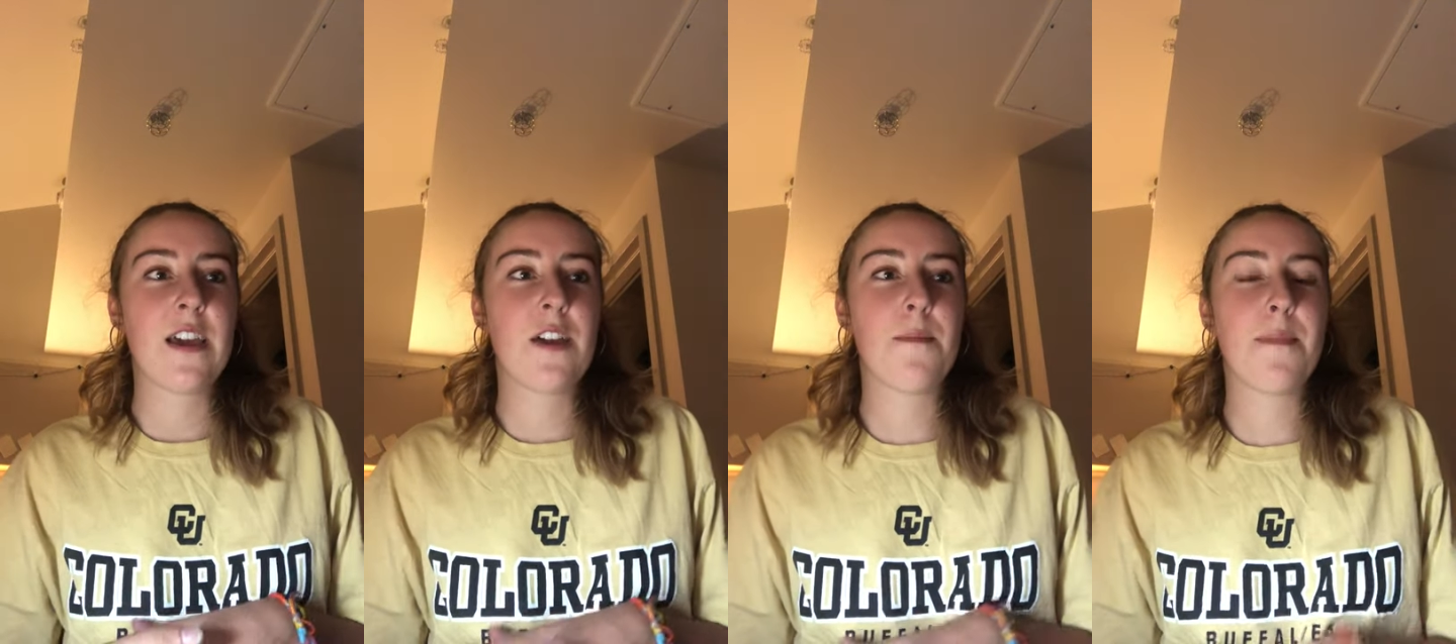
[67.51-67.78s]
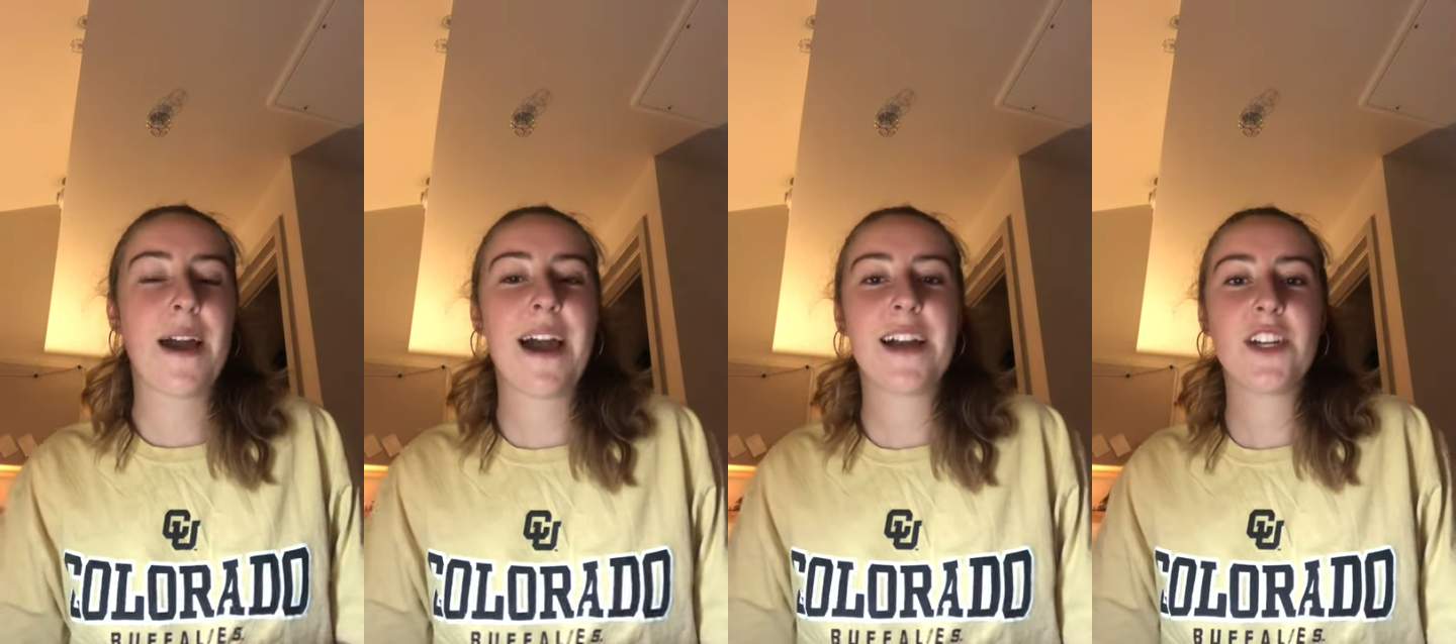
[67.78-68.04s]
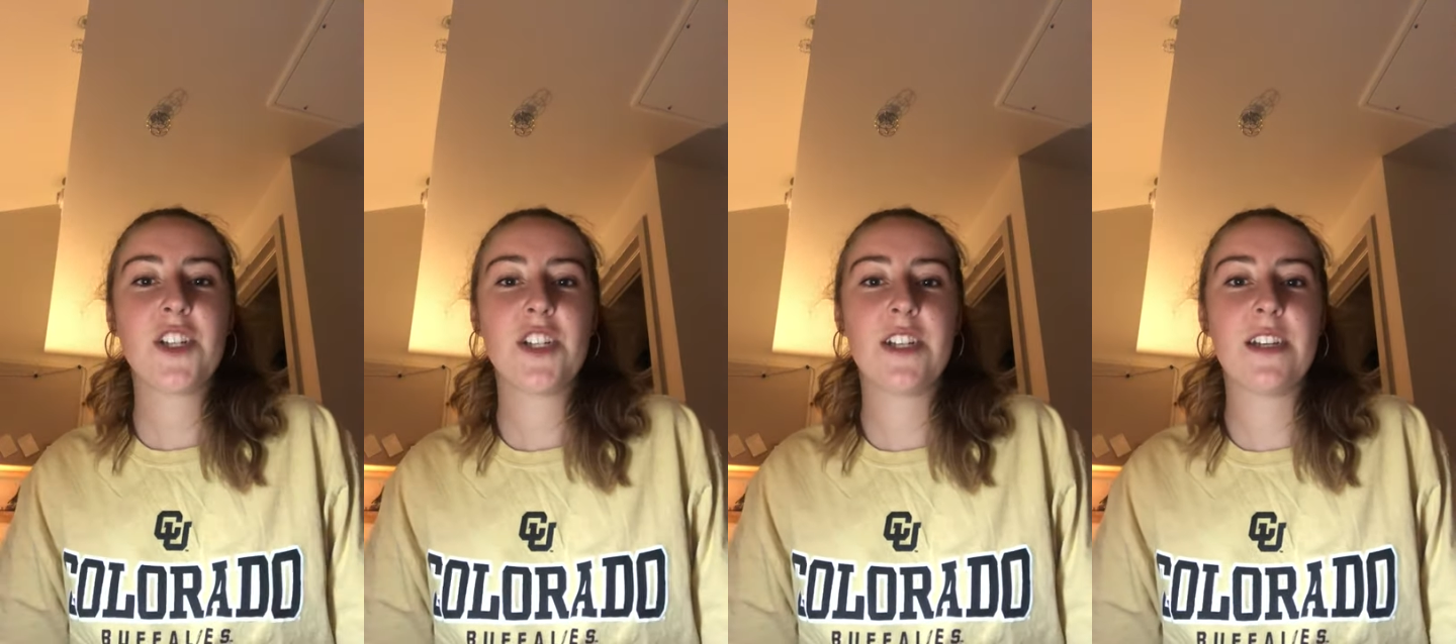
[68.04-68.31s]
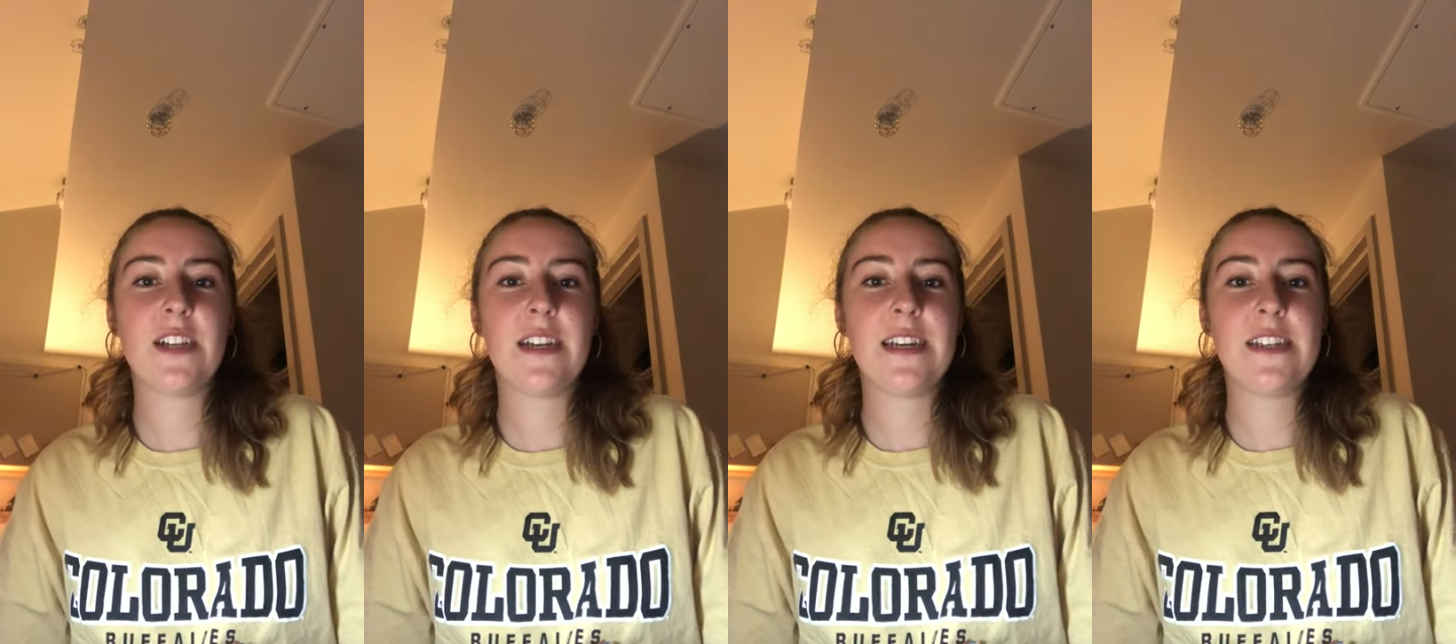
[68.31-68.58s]

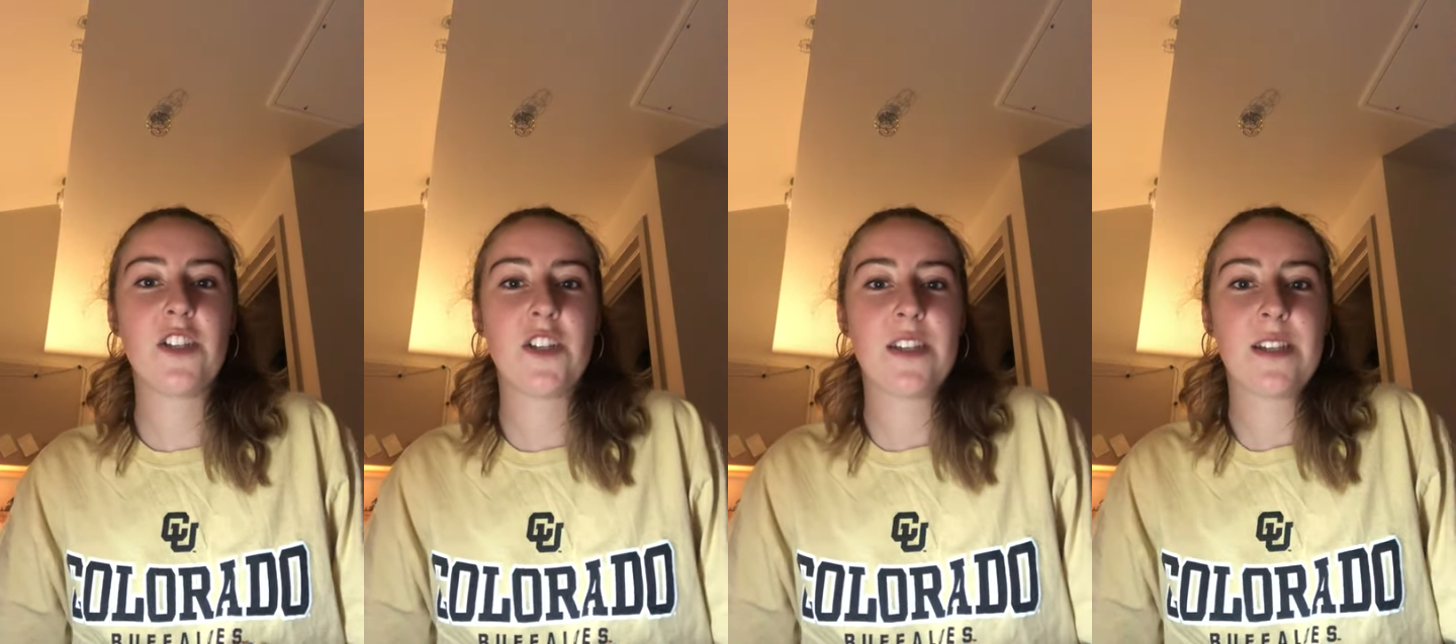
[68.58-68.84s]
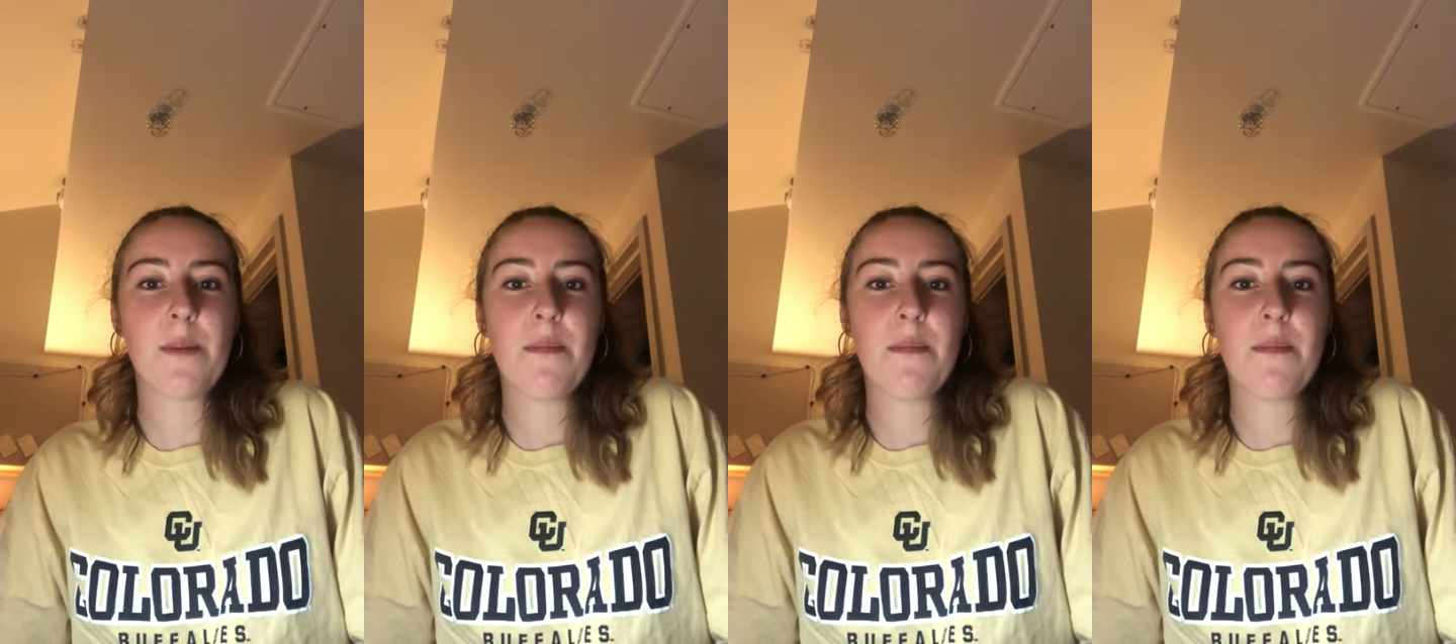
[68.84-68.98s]
compassion is just